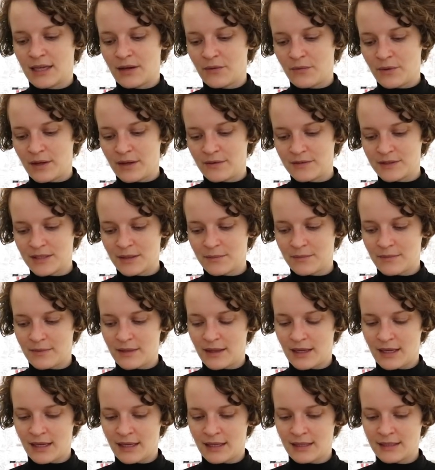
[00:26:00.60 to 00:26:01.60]
get rid of some
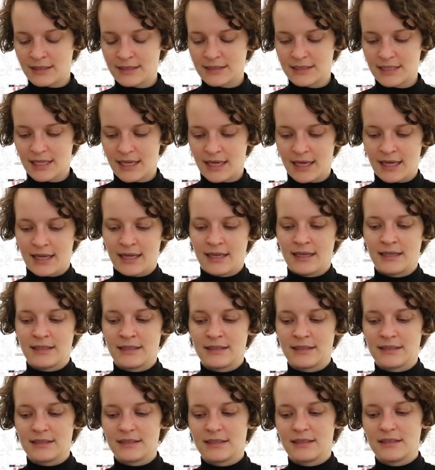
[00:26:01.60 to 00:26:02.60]
things,
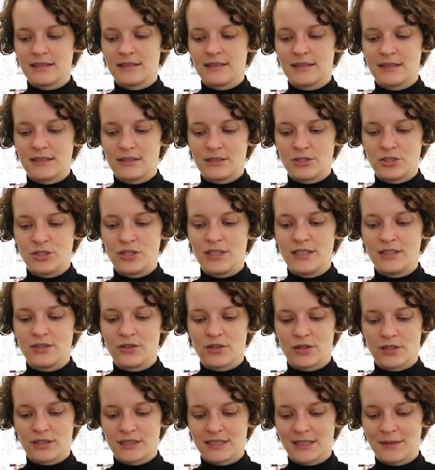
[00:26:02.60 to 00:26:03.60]
and she
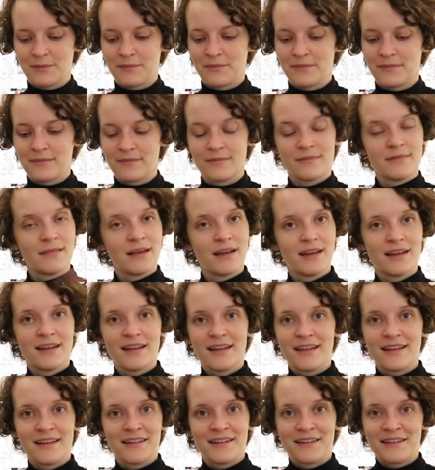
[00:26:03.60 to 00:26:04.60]
took some
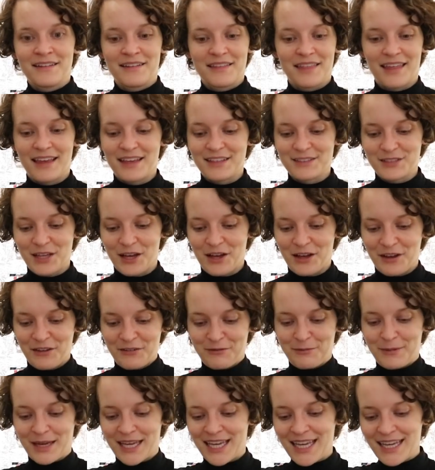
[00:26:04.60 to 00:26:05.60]
things
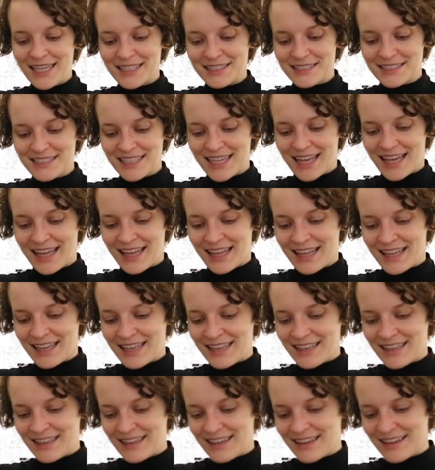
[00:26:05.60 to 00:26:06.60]
off my hands,
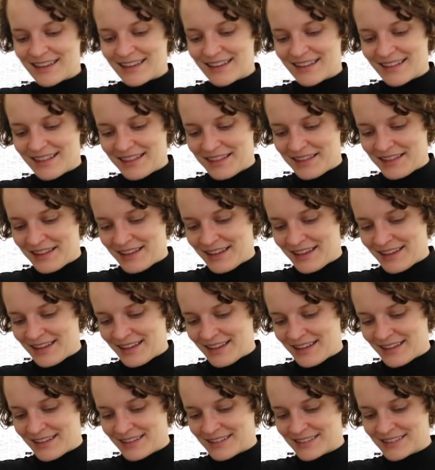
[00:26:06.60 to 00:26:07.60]
and
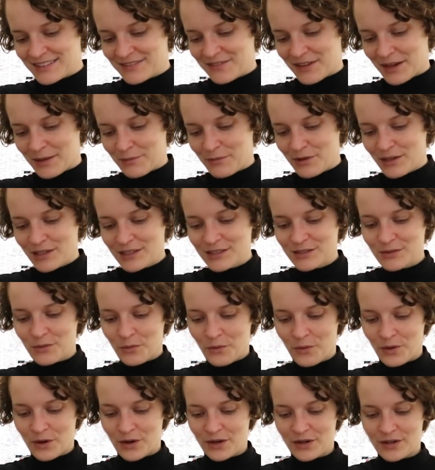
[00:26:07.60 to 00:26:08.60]
these fabrics
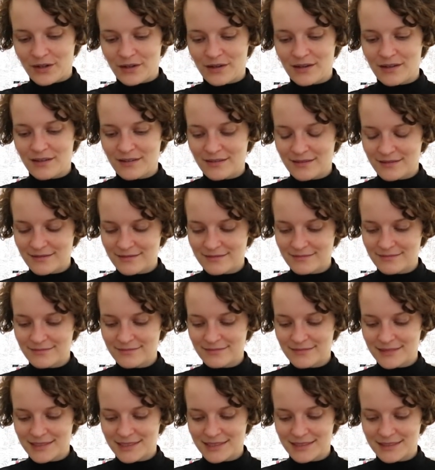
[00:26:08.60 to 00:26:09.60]
were
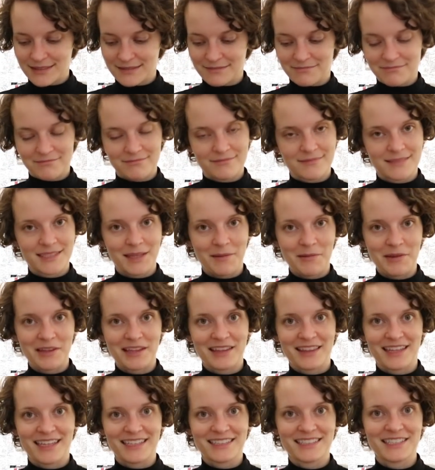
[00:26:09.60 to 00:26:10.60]
some of the
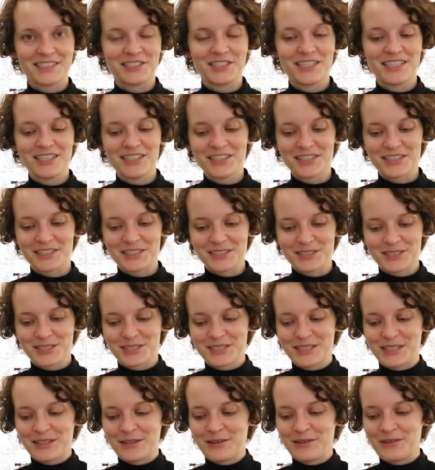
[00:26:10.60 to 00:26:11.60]
things that she took.
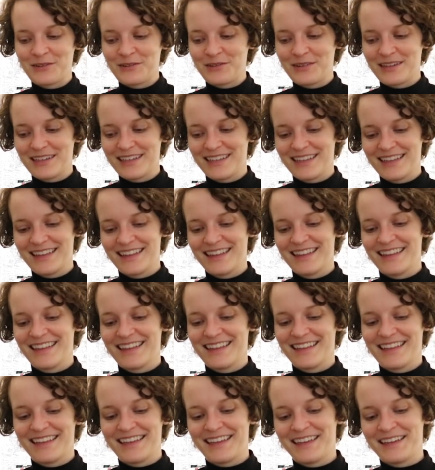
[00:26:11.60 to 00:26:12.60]
So
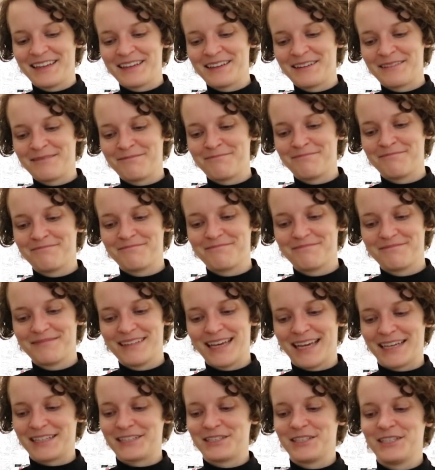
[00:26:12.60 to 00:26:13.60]

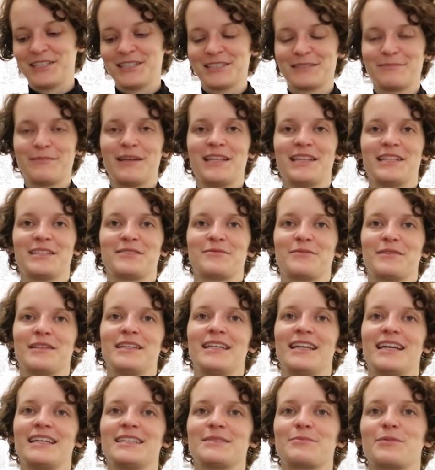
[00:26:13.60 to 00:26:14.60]
yeah, she just made this really
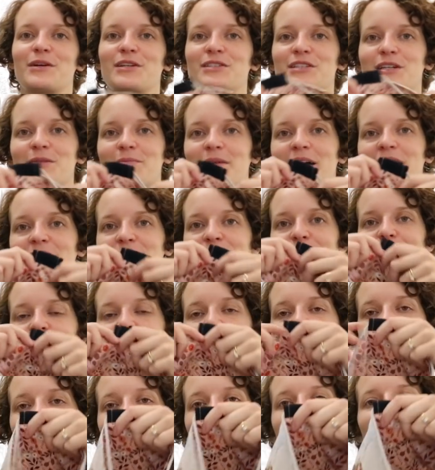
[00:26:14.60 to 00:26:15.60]
nice project bag for me,